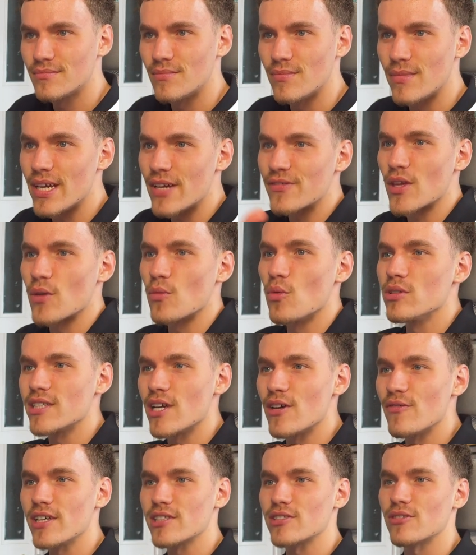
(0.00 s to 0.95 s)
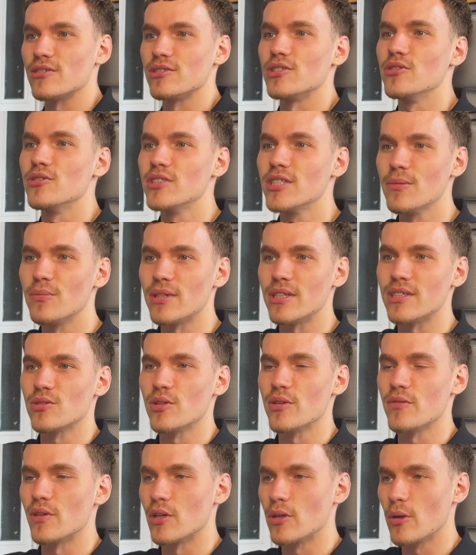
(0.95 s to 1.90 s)
If there was Helvetica, I'd use it, but it's
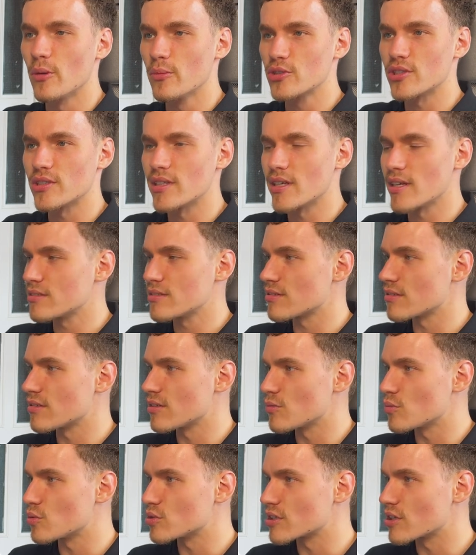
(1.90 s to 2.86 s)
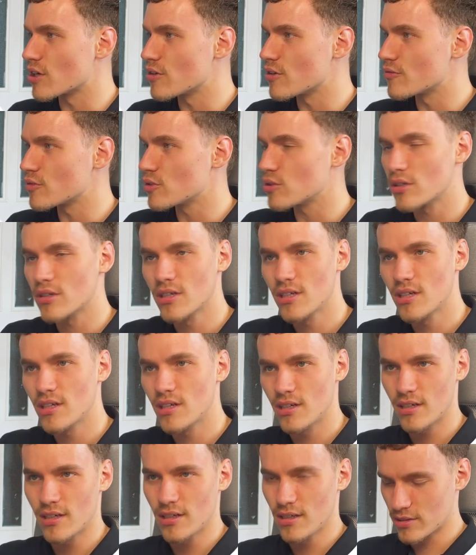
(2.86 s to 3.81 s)
not even an option there, so I don't know what to go for.
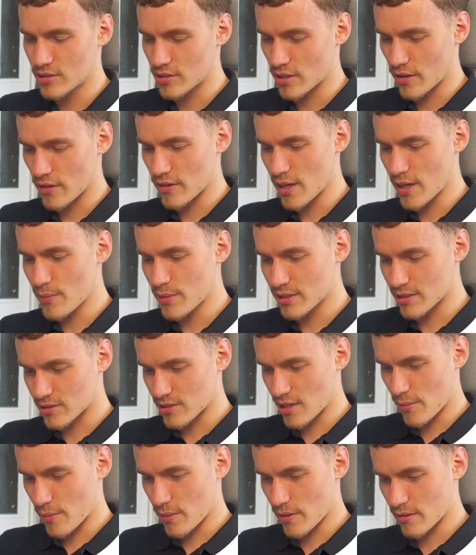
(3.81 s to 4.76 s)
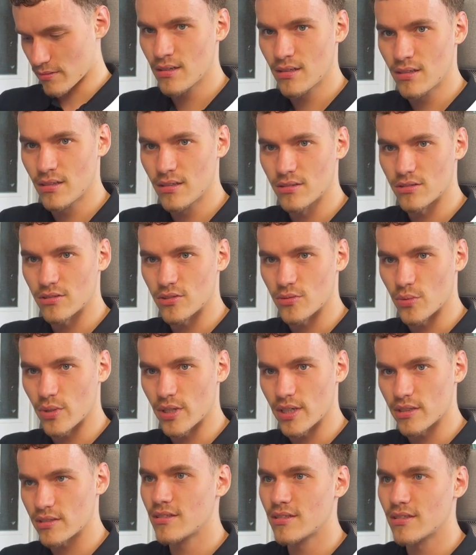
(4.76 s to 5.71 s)
So let me just type in
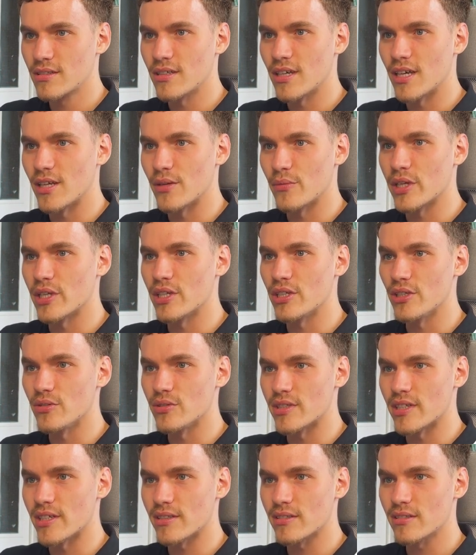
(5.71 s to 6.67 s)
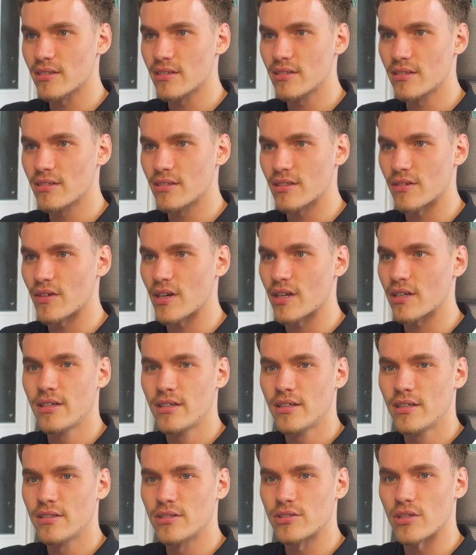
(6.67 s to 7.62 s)
Swiss, and then we're going to use this. All right.
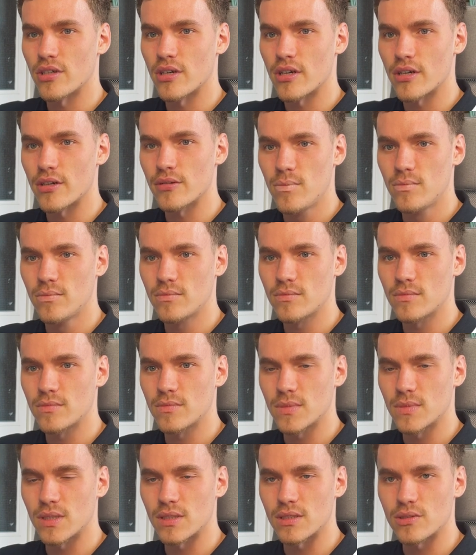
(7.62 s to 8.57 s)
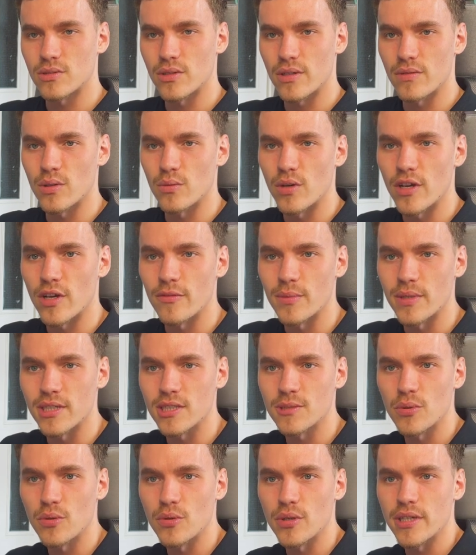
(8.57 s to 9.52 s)
So, there's not even a way of me
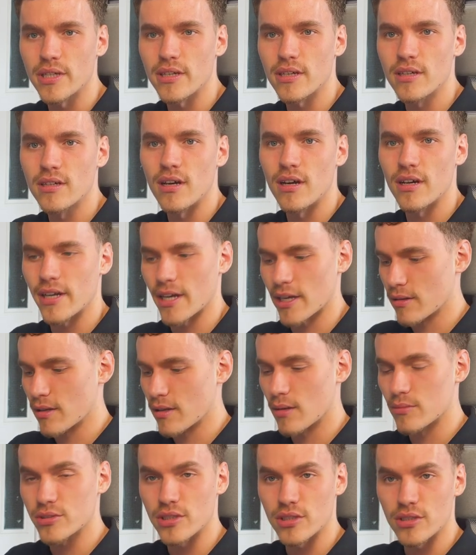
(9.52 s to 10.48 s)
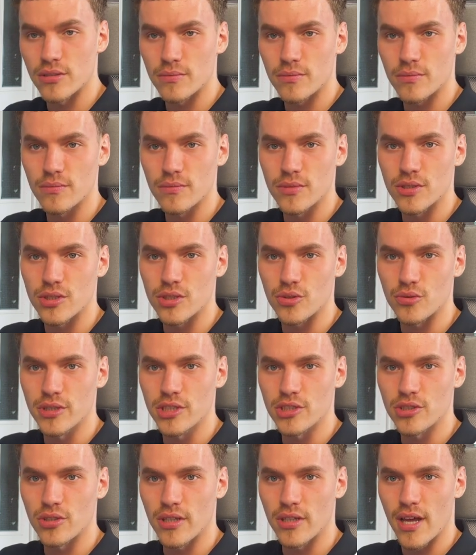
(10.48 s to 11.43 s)
exporting it. Okay, I'm just going to
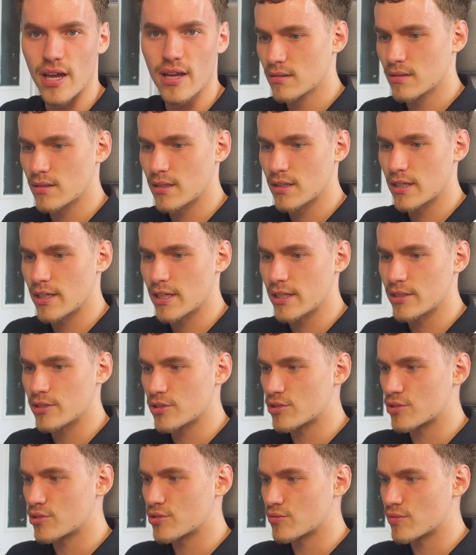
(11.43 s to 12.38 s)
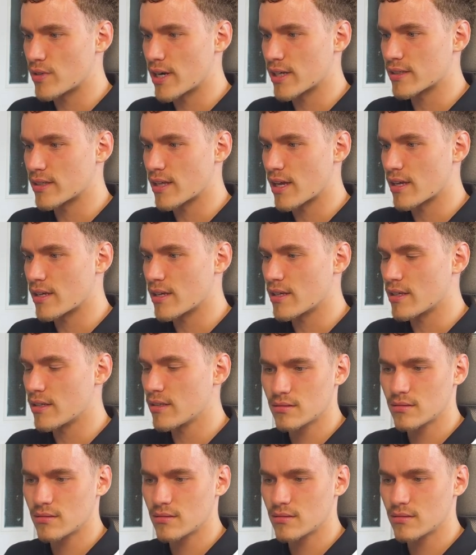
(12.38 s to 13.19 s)
screenshot that and then just drag that in.